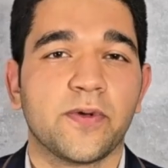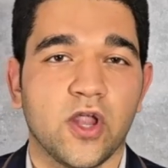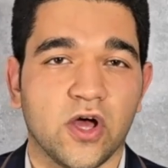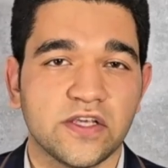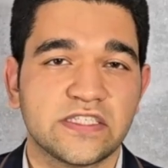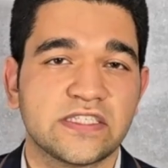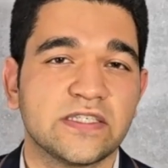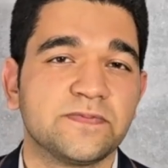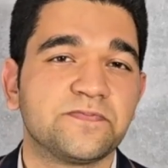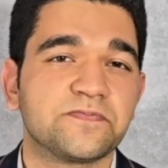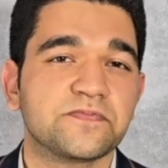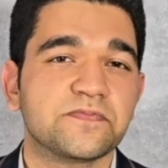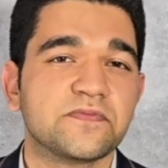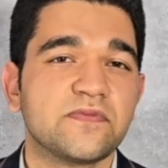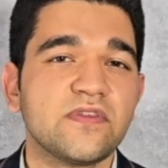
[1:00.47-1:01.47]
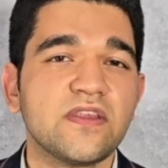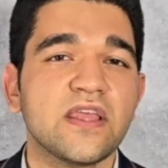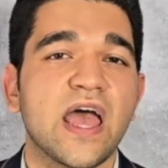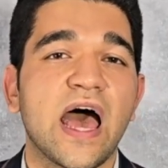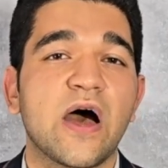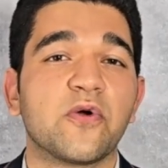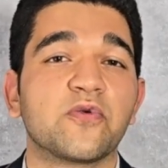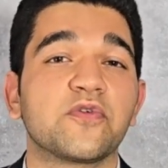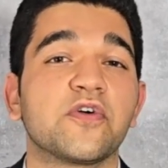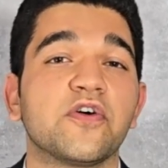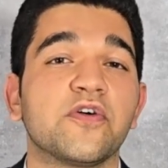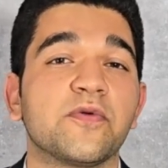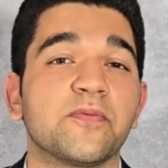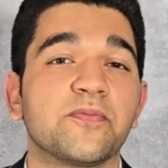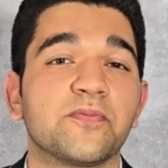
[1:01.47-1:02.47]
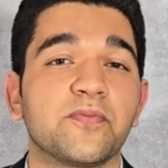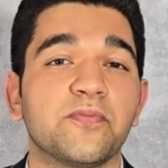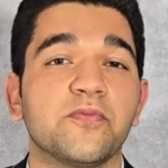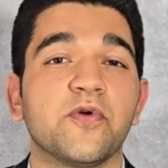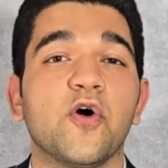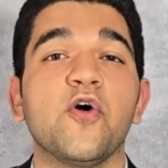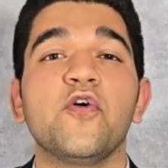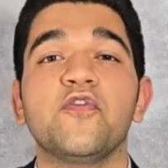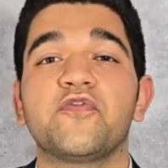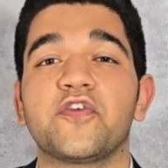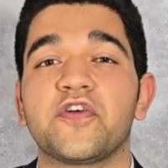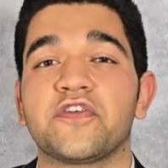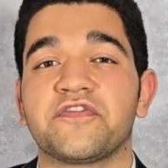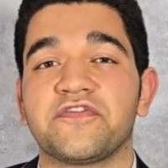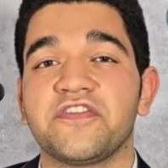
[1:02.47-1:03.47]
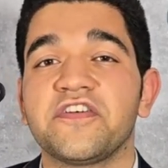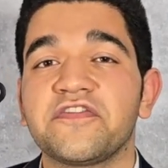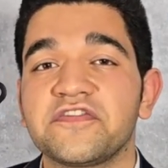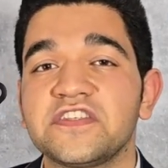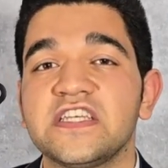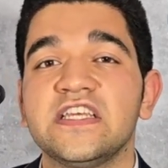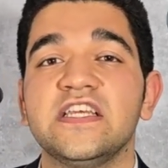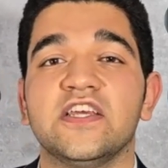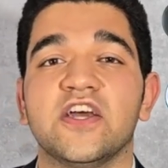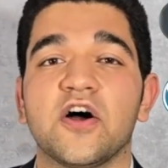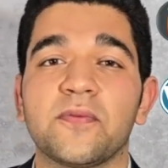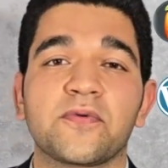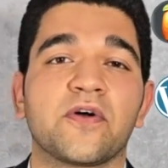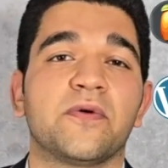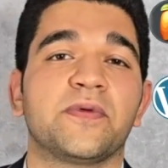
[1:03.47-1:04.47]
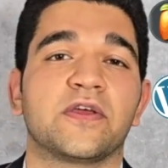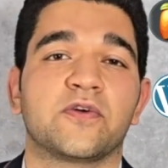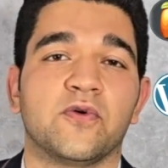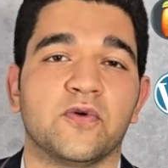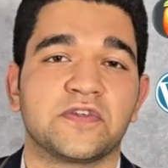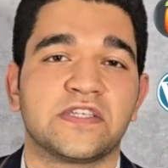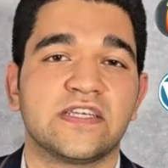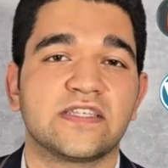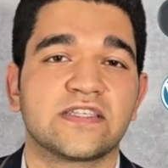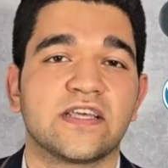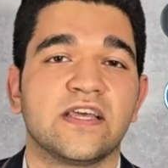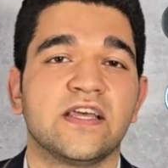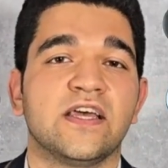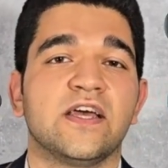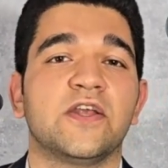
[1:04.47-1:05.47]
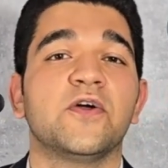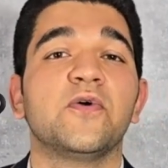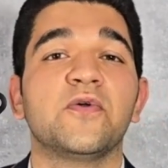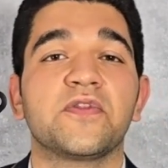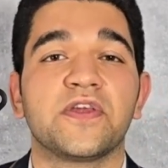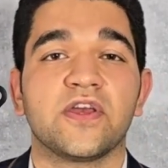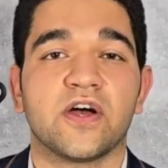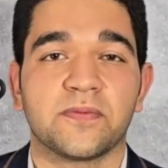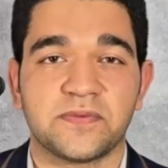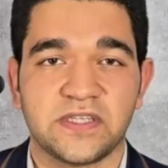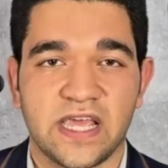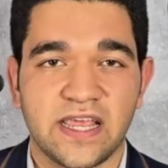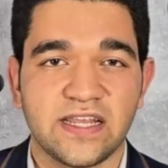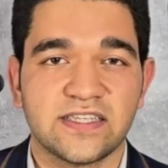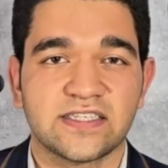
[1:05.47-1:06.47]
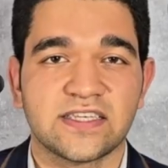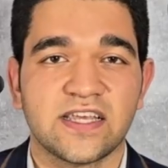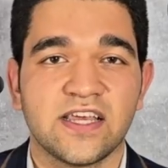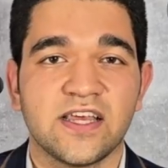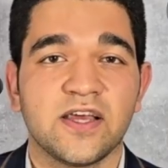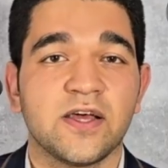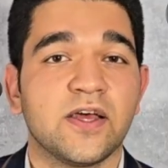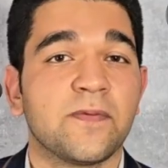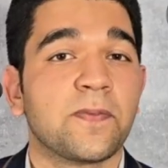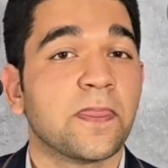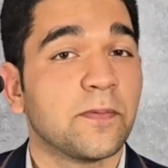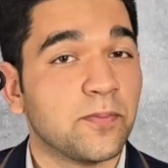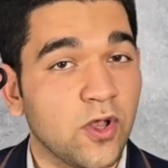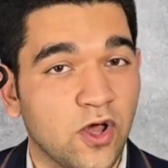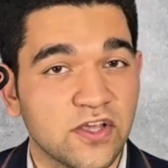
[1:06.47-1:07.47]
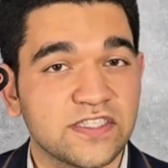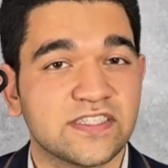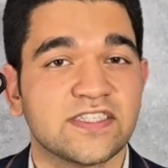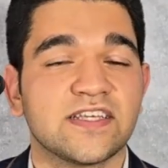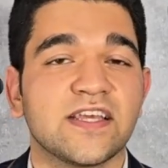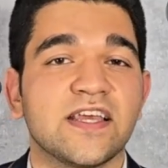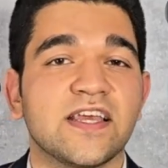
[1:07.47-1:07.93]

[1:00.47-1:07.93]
plus our over 50 upcoming courses and all the updates, plus